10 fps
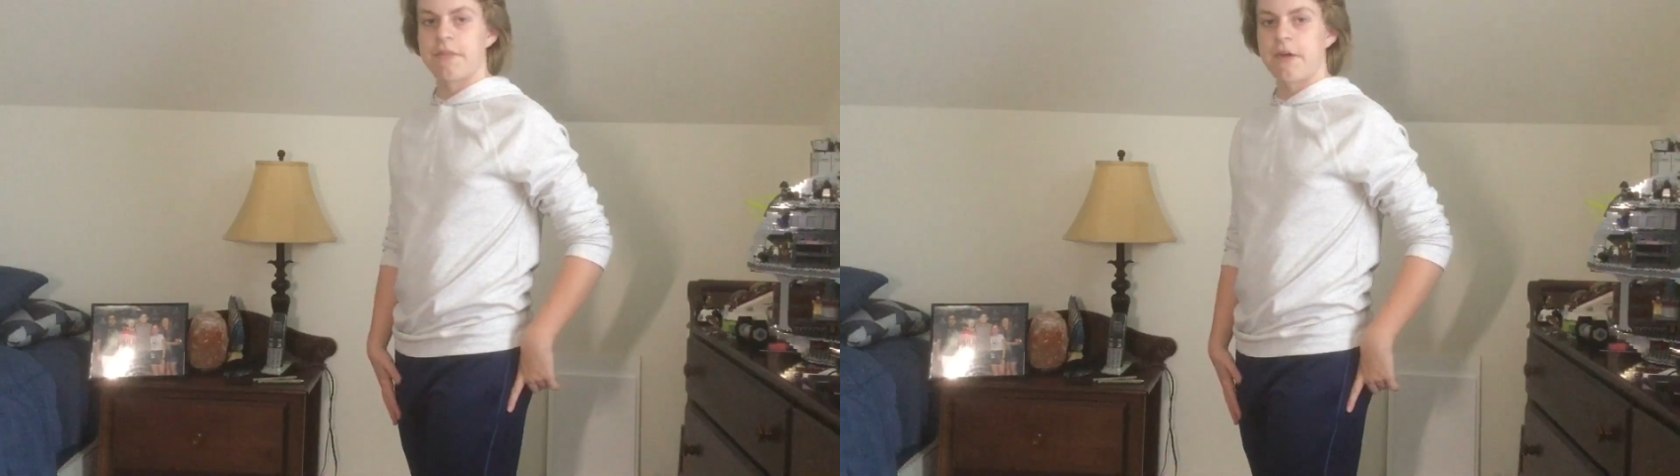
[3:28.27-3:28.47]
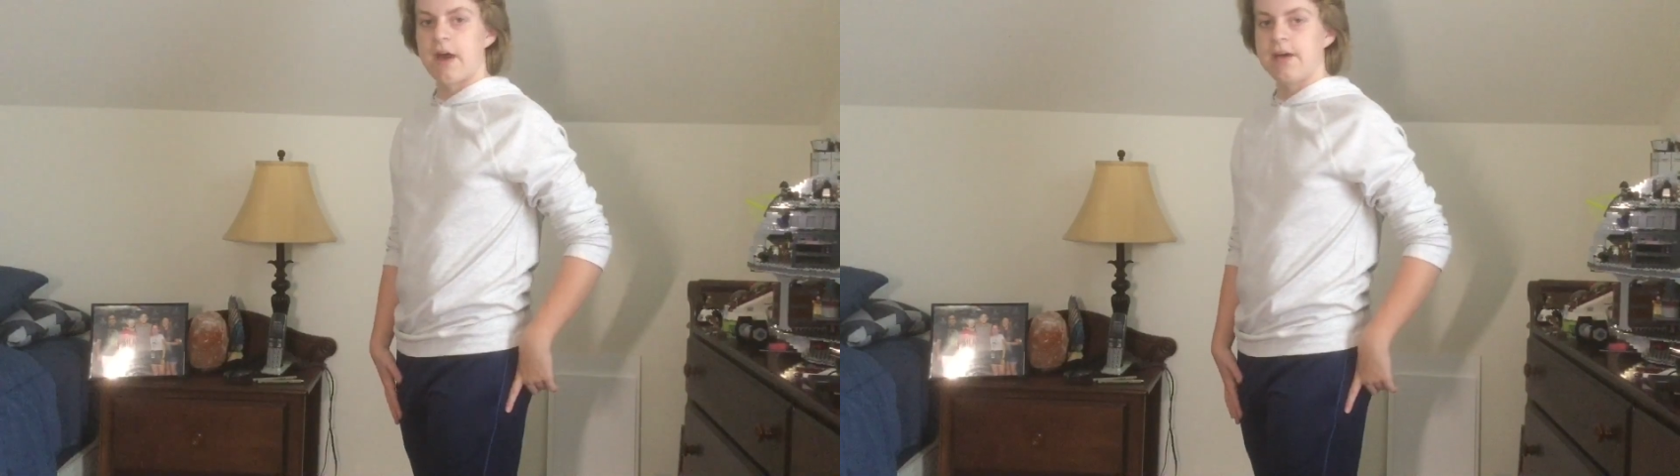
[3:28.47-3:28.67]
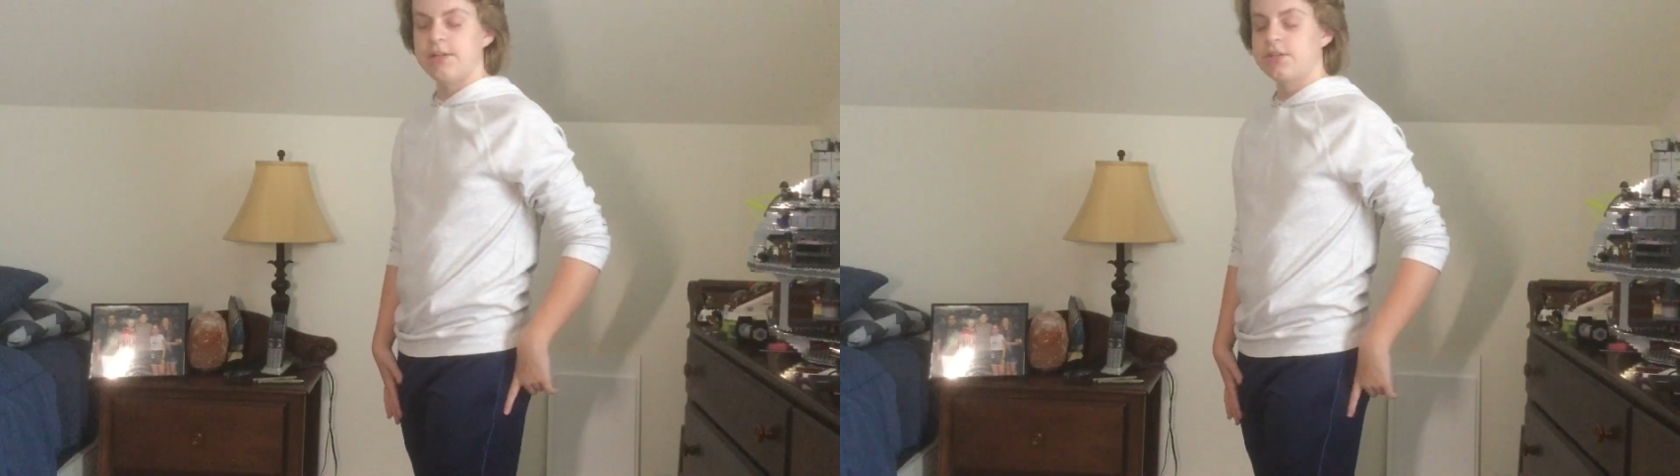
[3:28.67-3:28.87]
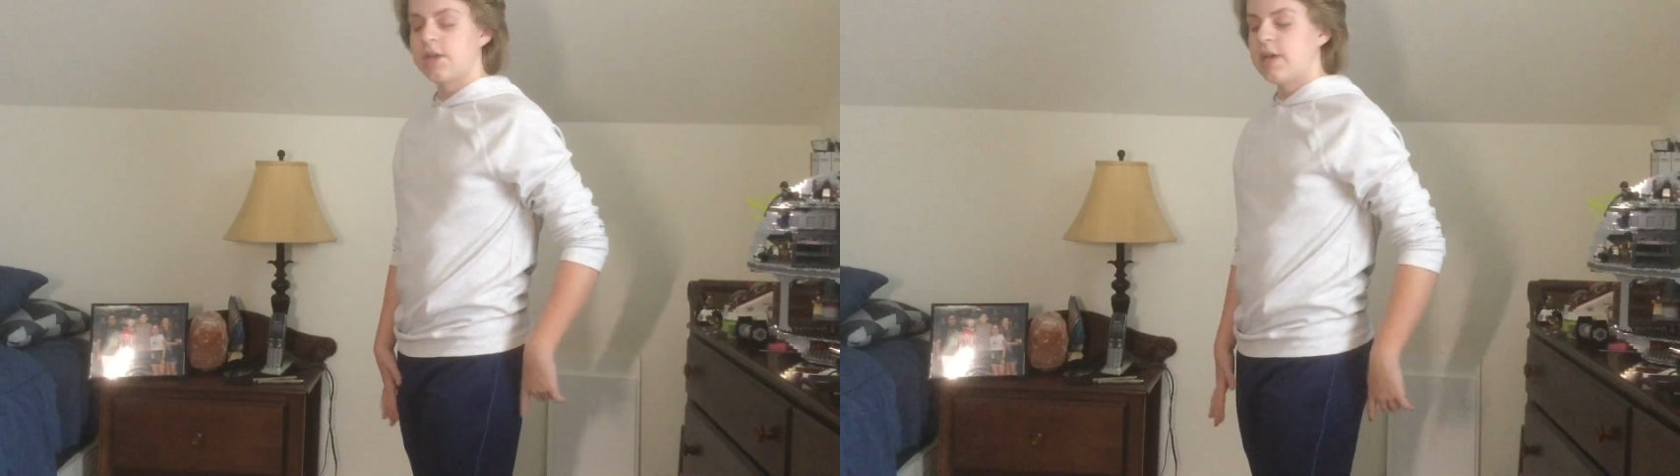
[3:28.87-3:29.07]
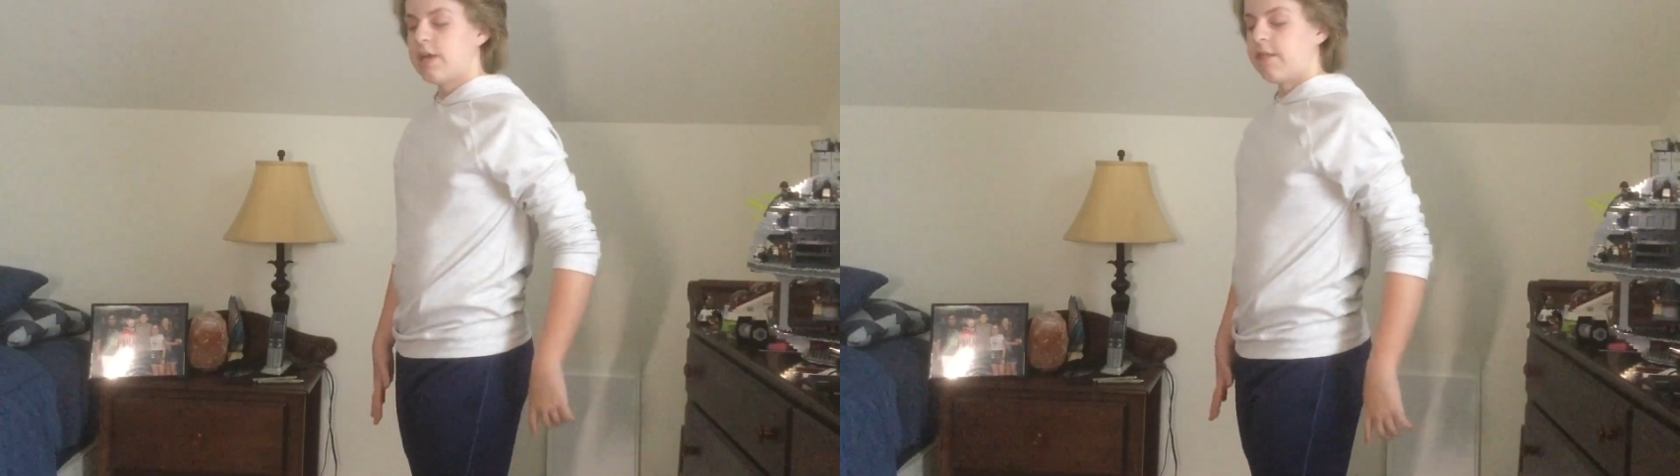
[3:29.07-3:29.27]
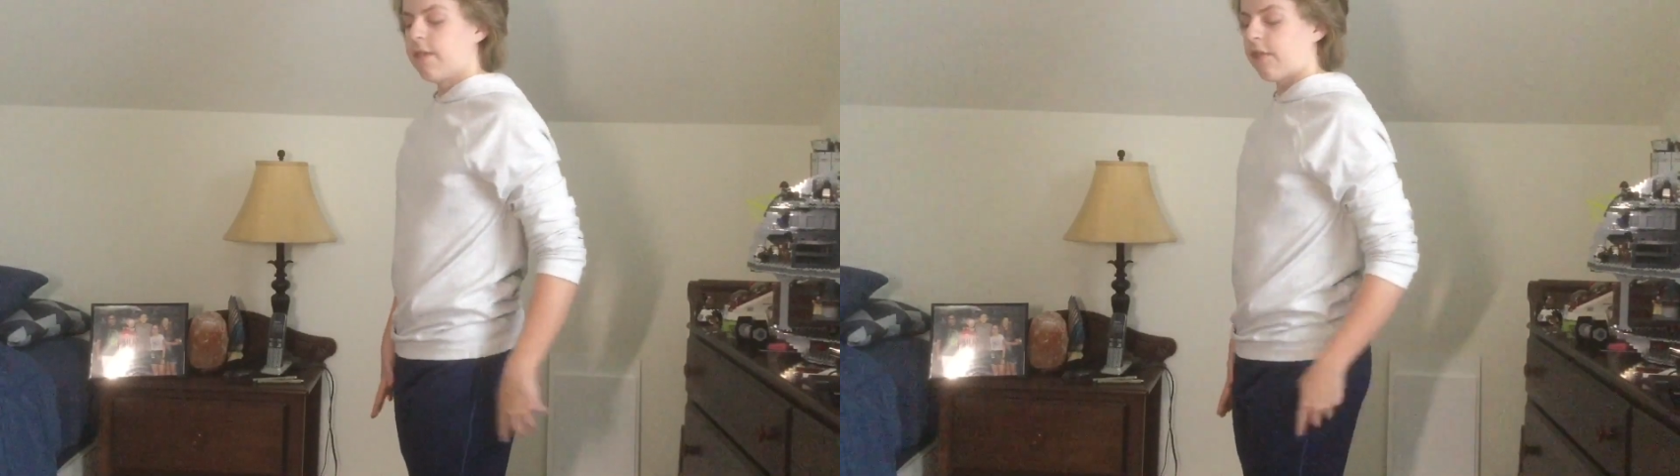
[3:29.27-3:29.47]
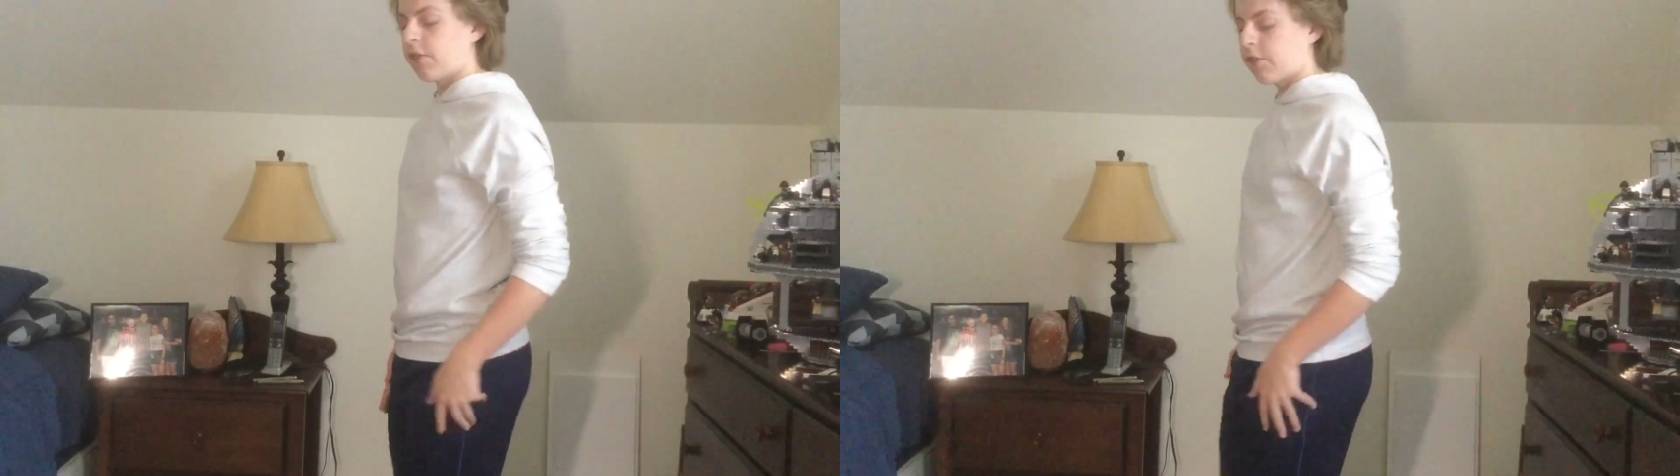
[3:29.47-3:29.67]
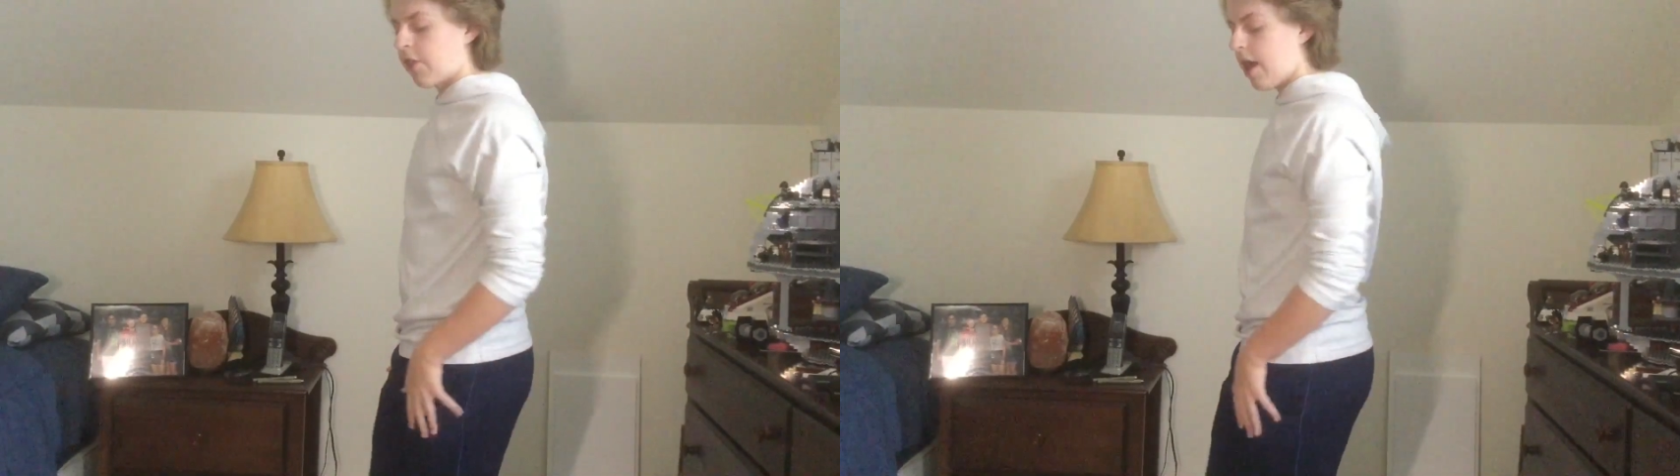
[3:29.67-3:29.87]
thighs, that
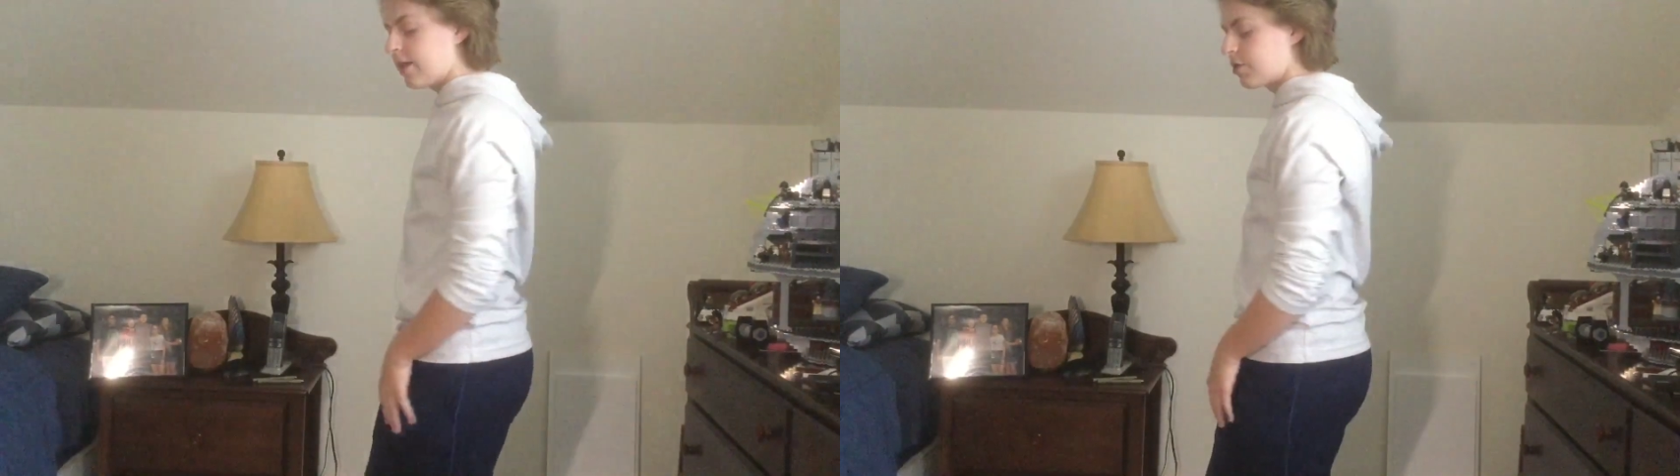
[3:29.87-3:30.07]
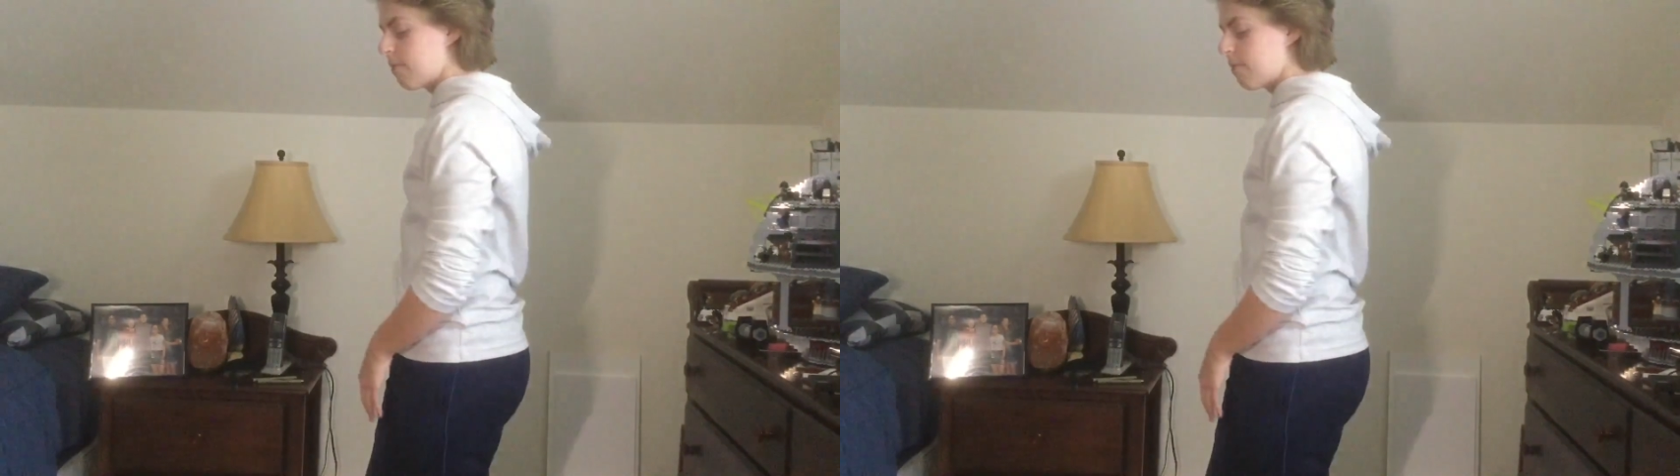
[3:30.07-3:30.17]
the thighs are